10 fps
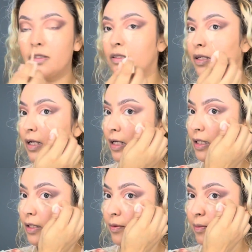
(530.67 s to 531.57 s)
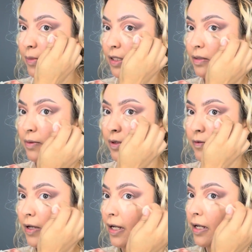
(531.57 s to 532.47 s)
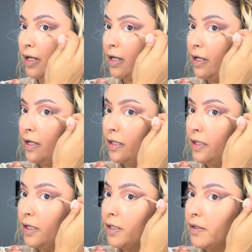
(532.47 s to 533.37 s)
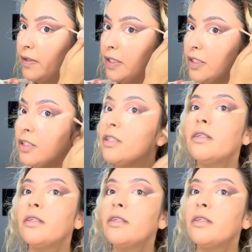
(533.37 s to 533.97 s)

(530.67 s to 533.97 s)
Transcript: kind of reminds me of like licorice,